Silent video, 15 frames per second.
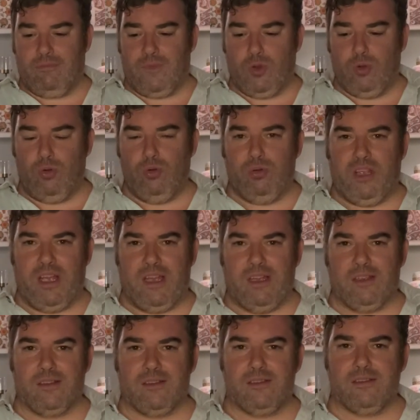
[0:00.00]
Oh,
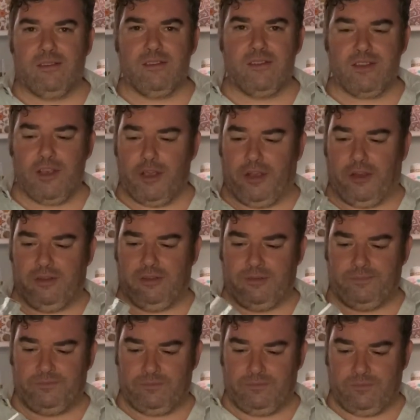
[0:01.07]
yes. So,
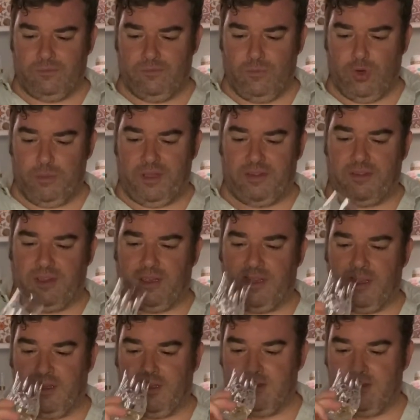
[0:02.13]
what am I thinking?